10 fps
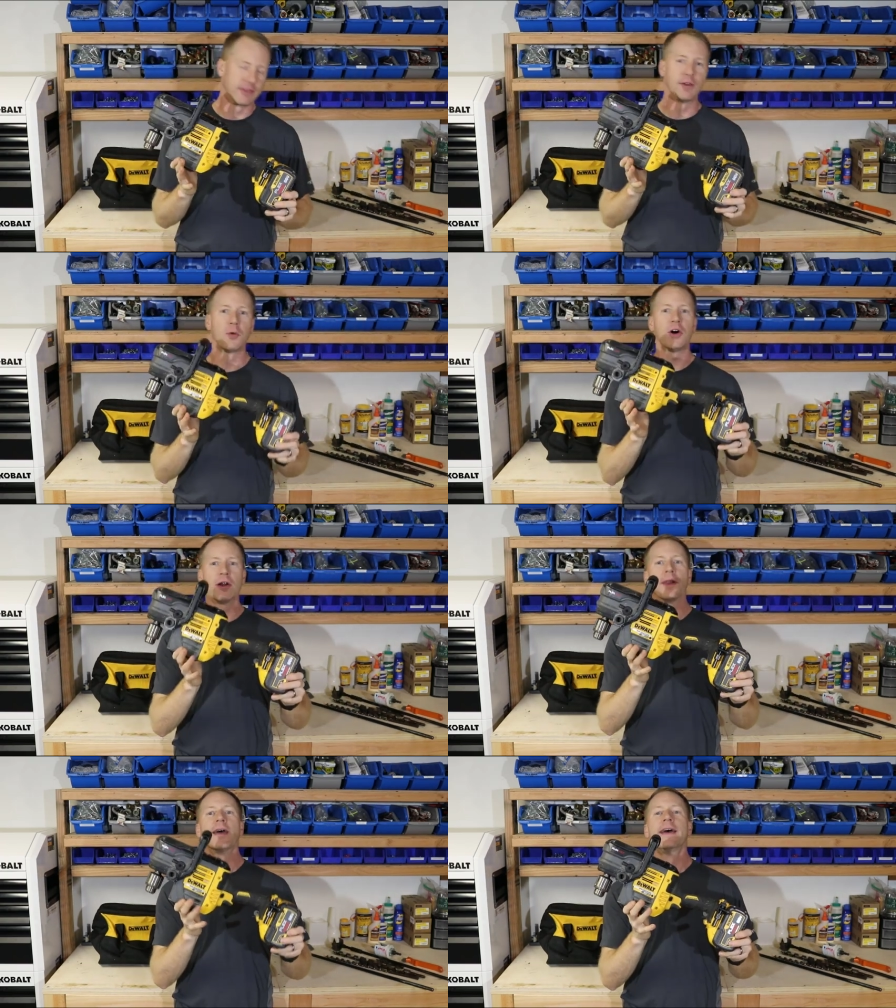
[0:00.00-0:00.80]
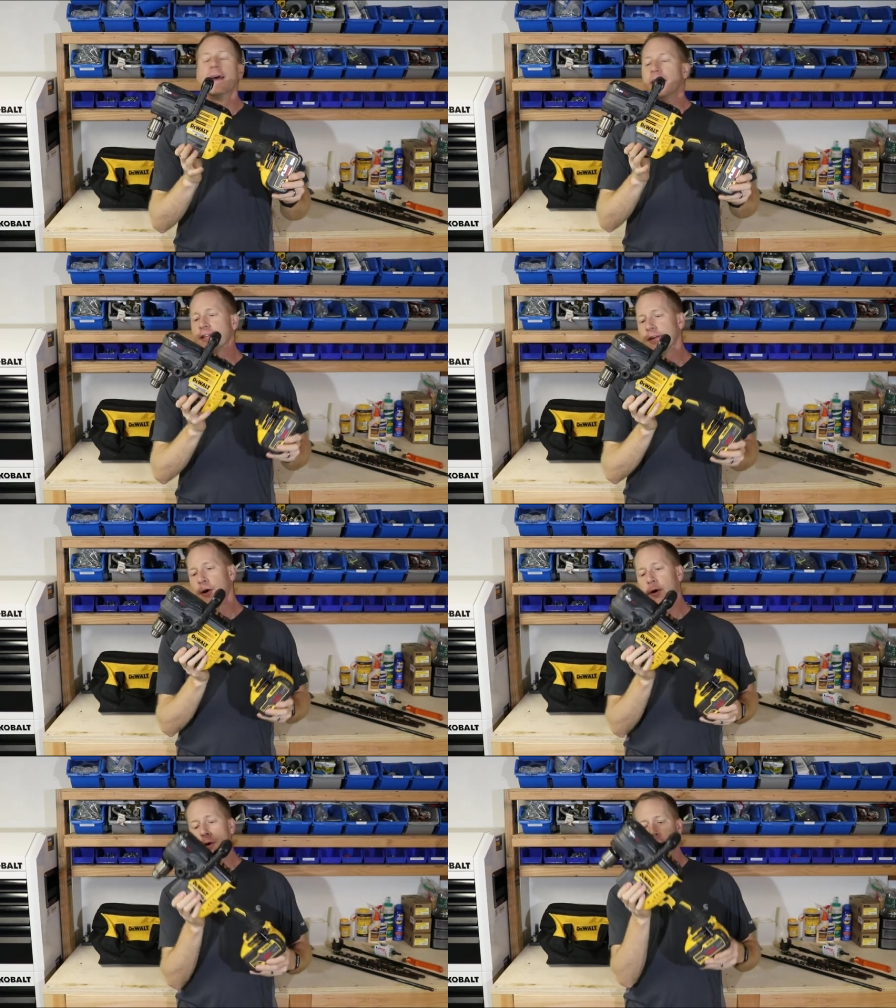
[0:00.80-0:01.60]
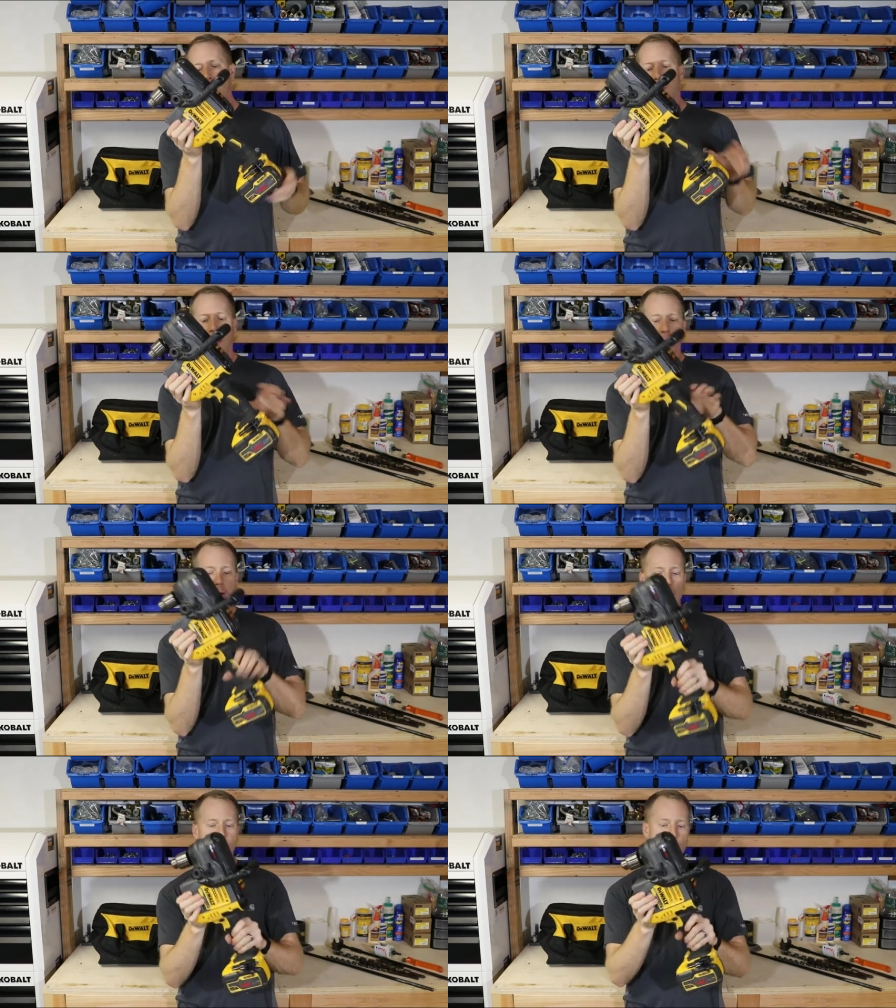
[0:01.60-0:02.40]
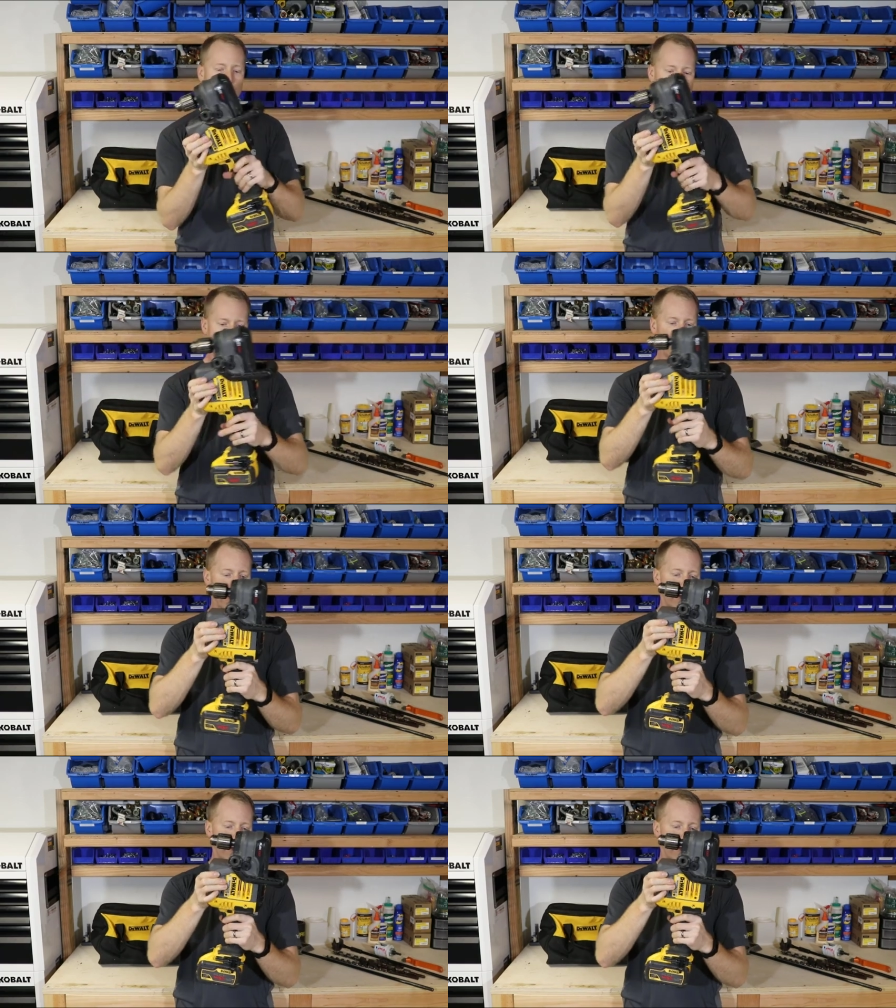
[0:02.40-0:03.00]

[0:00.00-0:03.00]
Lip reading: DeWalt. So what we are looking at here